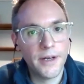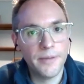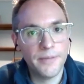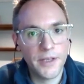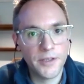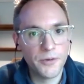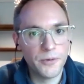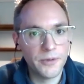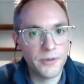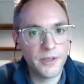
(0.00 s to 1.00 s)
Um,
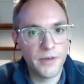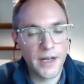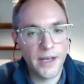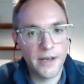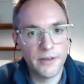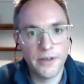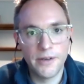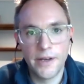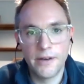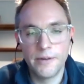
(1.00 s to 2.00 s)
it's called Silver
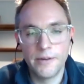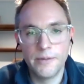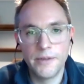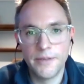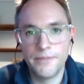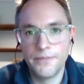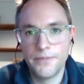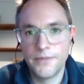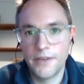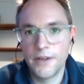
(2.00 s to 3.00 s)
Cloud. So yeah, I would
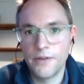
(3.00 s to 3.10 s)
um,